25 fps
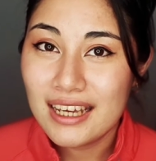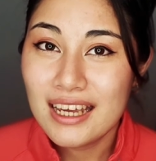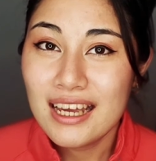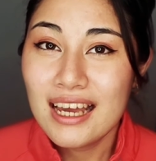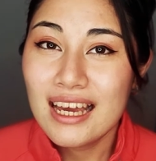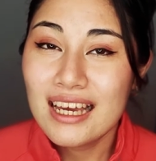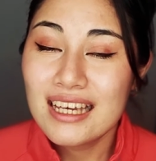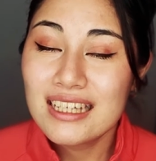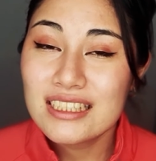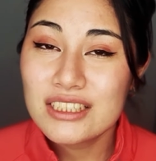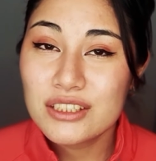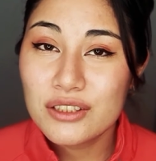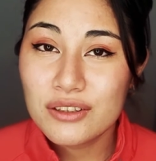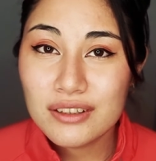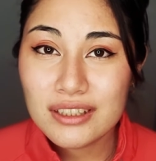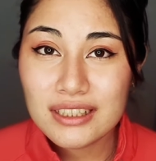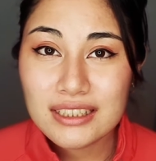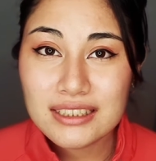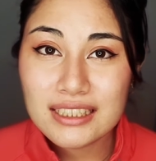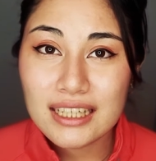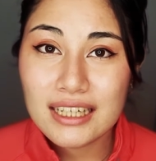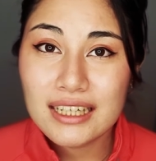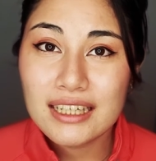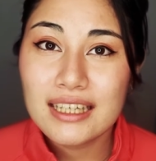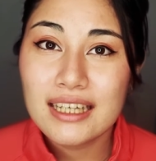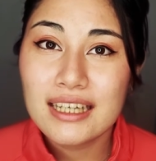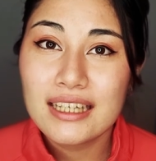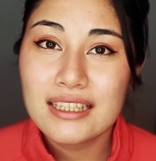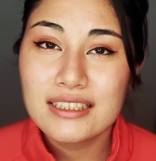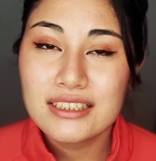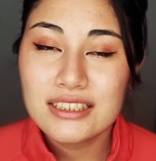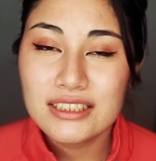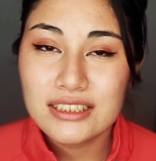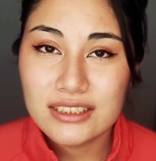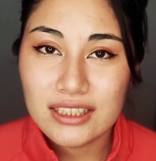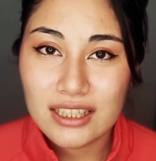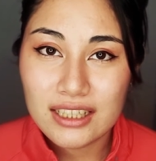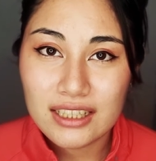As long as I can
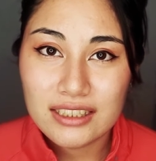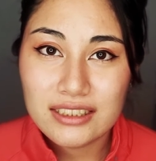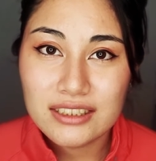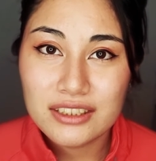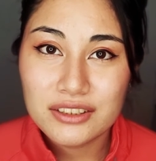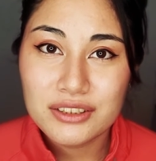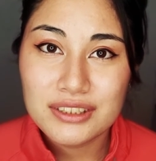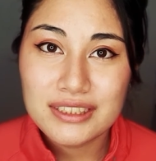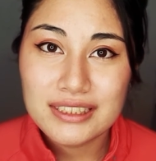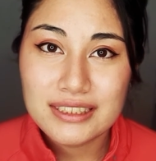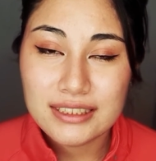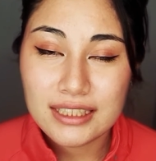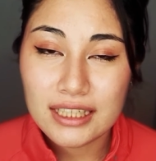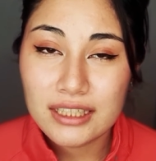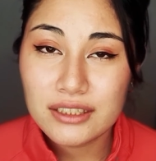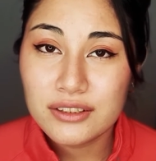decide